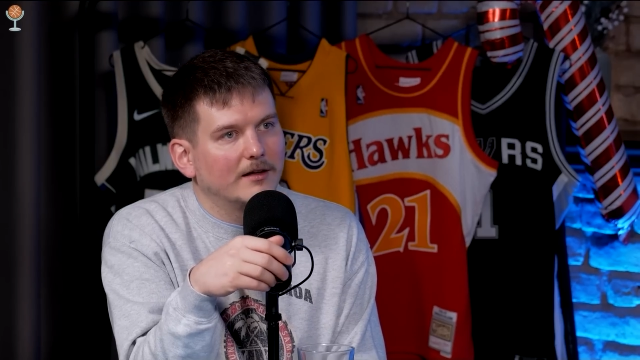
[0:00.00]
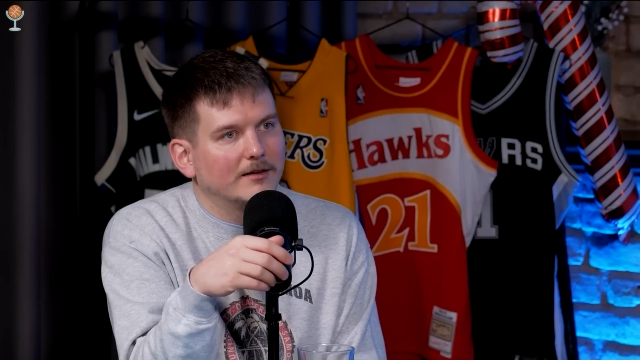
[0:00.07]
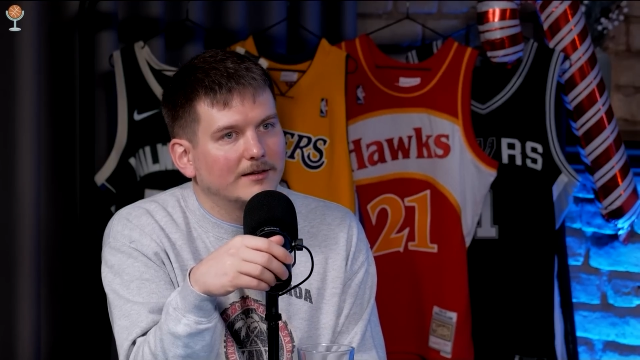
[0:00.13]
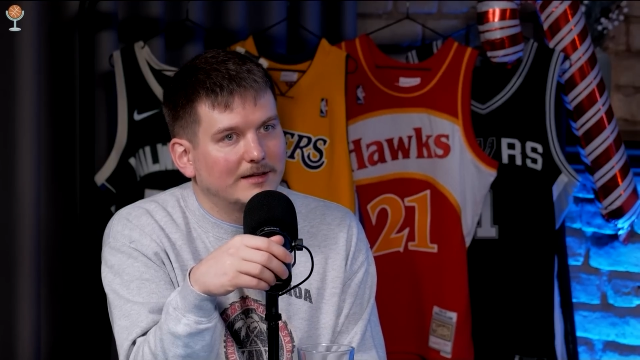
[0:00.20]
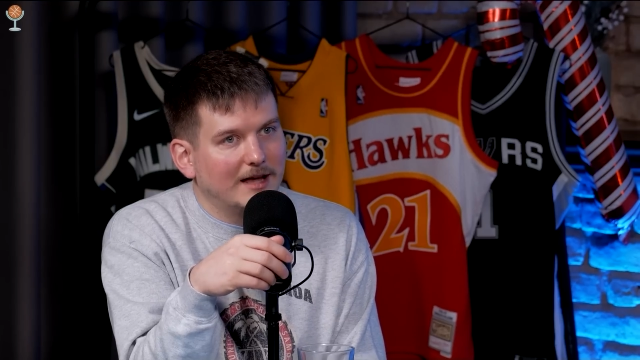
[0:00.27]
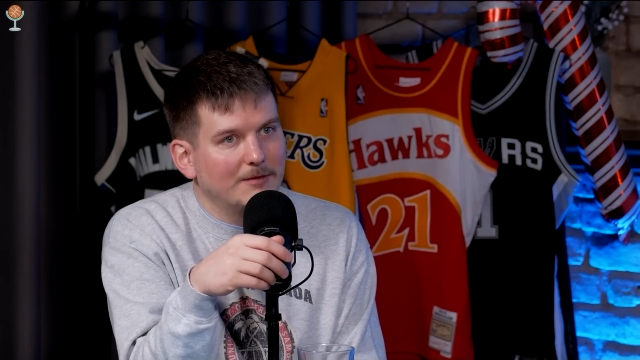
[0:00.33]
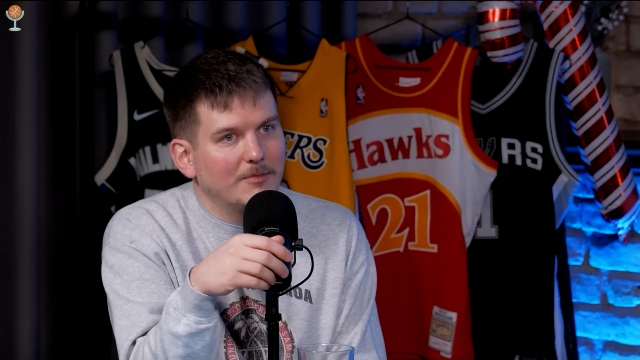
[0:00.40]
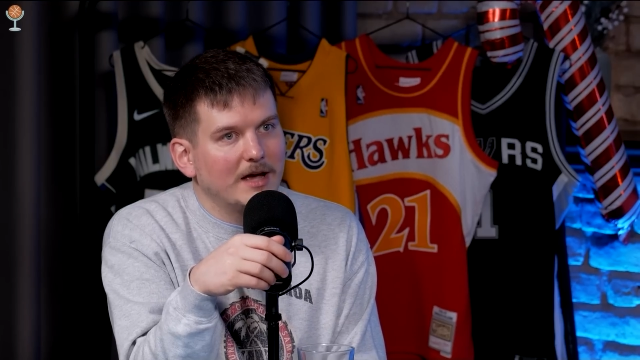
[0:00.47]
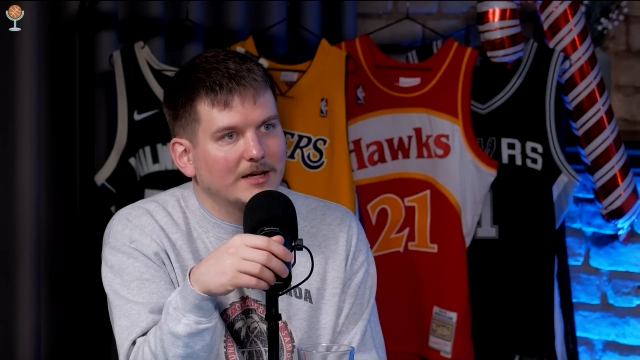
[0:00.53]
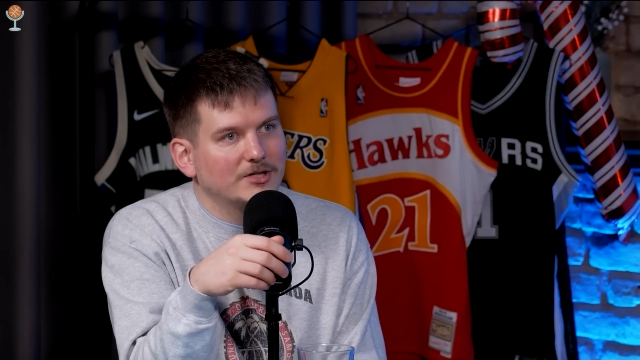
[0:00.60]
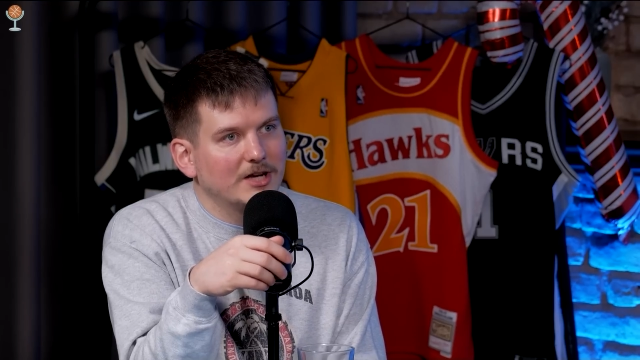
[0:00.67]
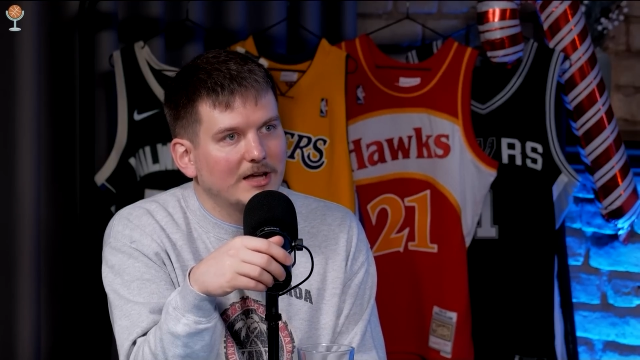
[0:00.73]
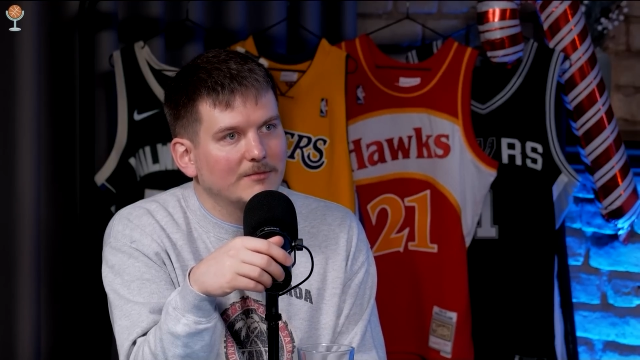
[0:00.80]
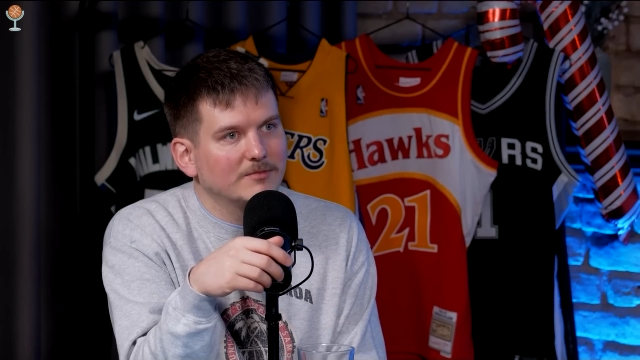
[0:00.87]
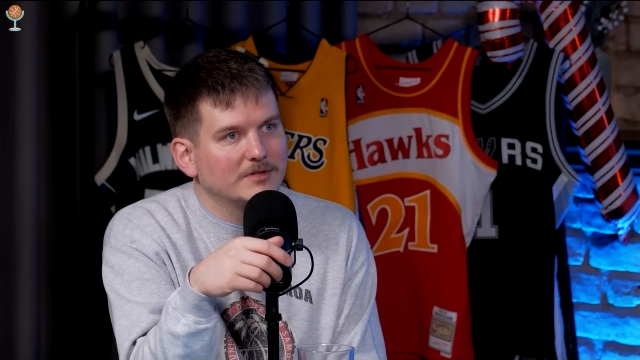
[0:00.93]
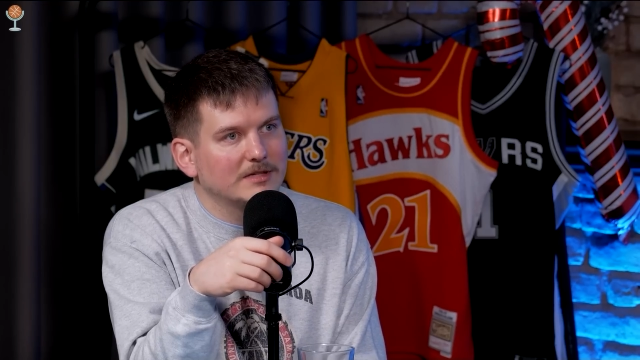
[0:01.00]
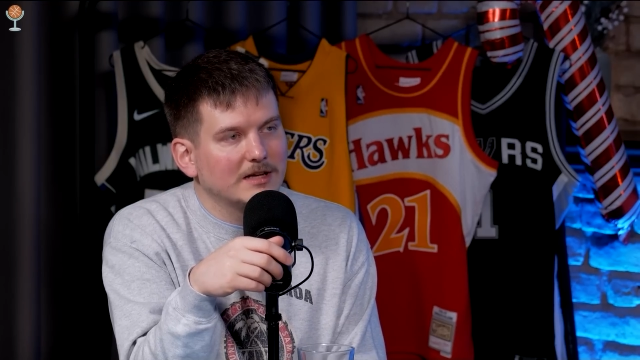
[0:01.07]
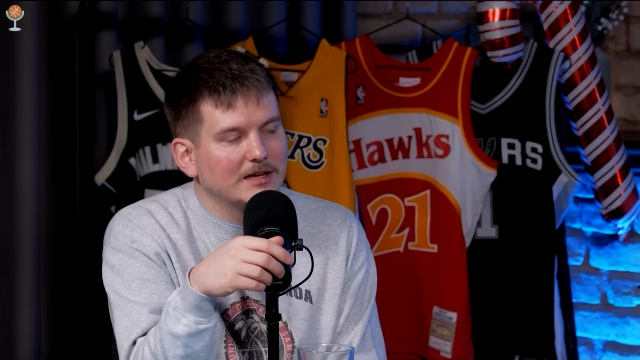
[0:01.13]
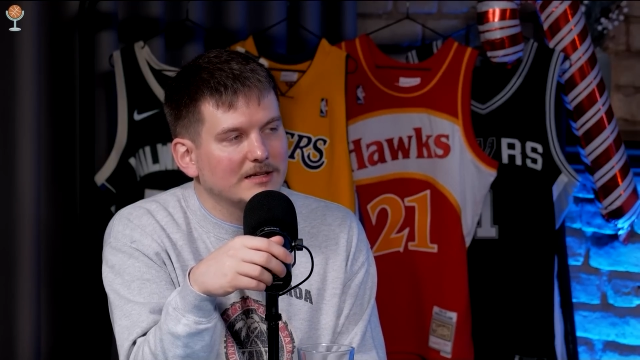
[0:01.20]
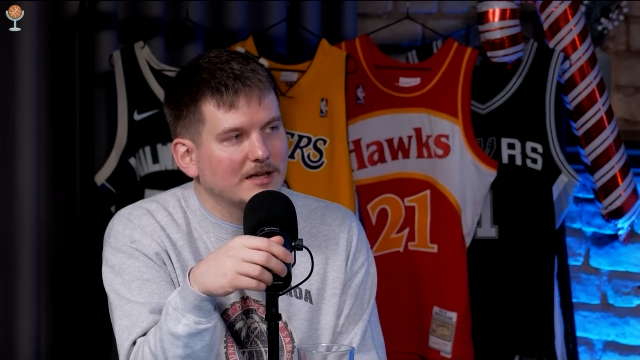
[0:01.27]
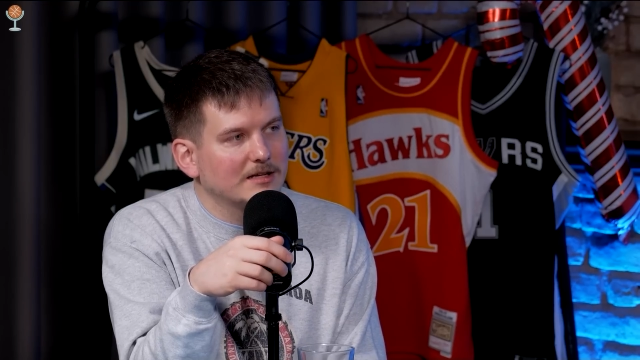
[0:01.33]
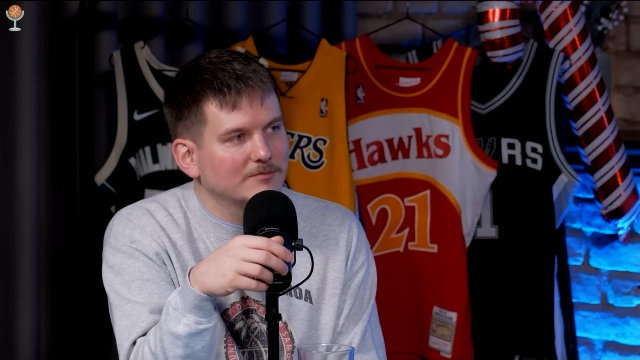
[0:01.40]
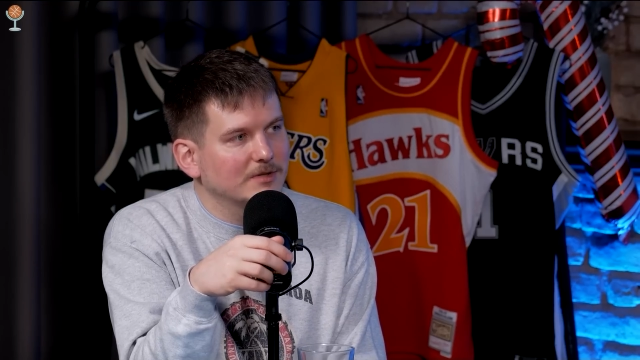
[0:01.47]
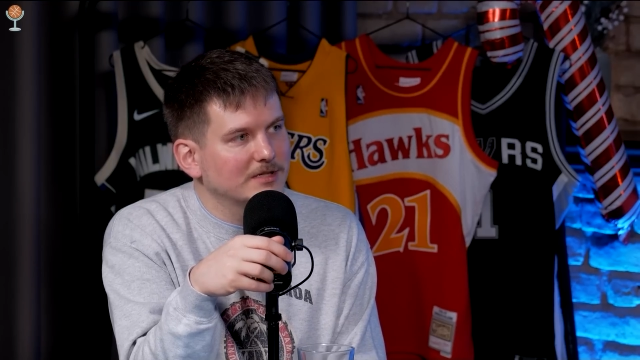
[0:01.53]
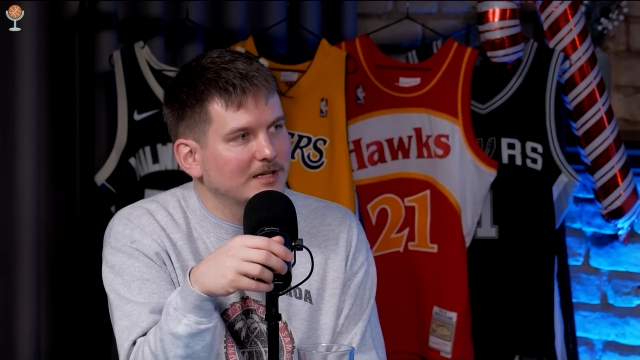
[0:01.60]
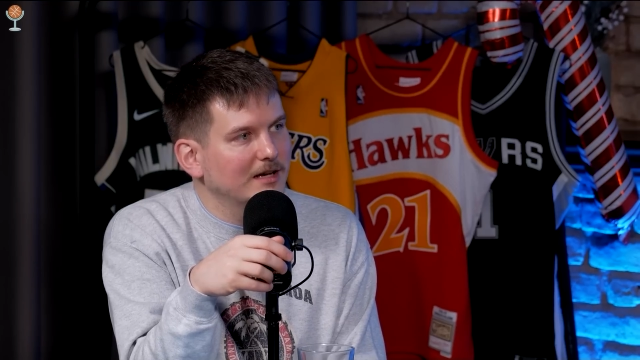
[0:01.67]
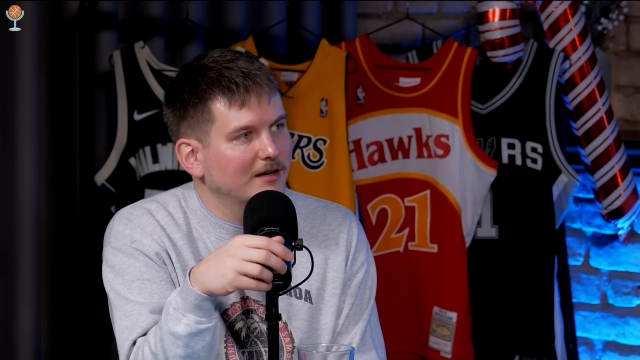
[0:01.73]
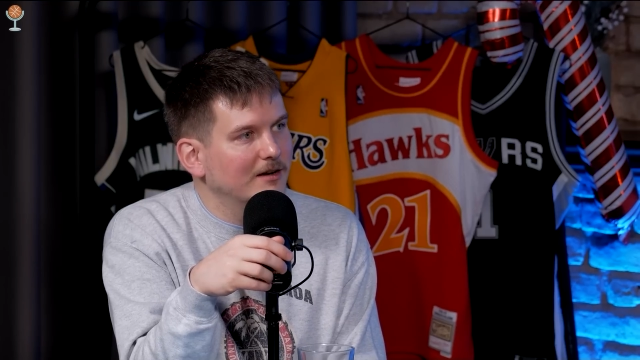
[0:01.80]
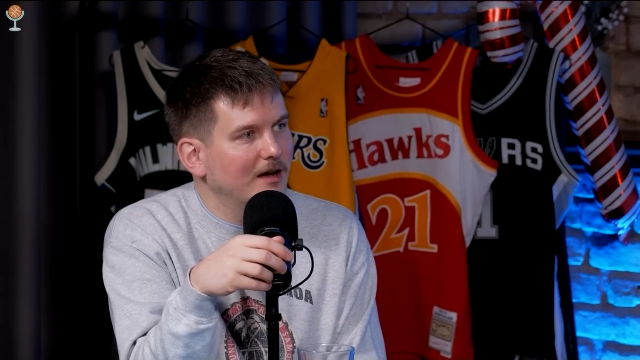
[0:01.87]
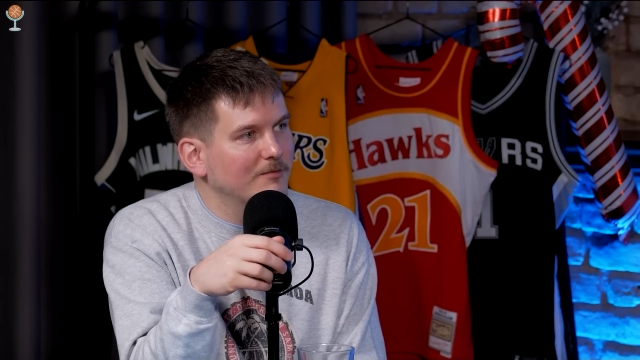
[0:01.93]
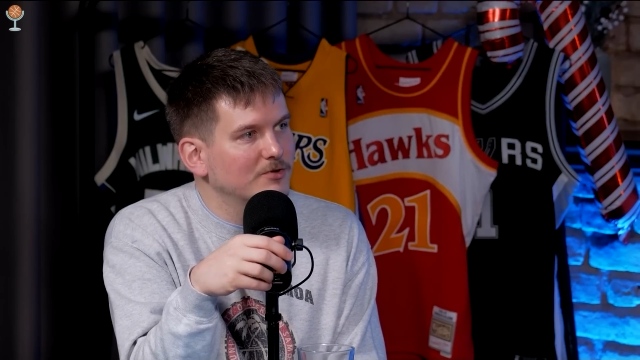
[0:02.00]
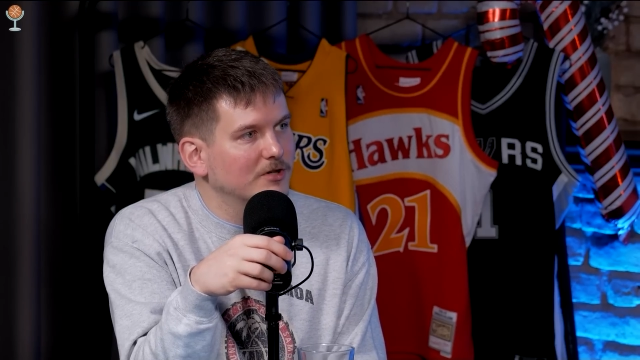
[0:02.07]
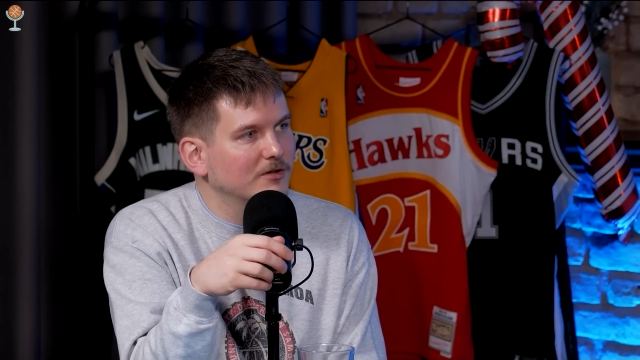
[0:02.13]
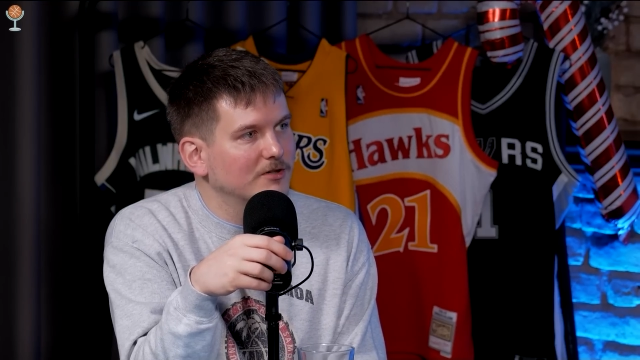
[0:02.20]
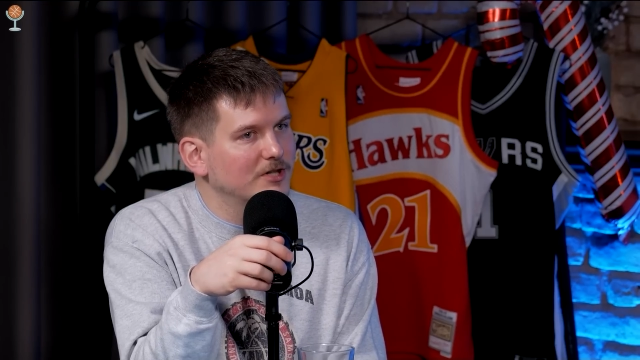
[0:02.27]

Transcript: Then Mike James as my second option.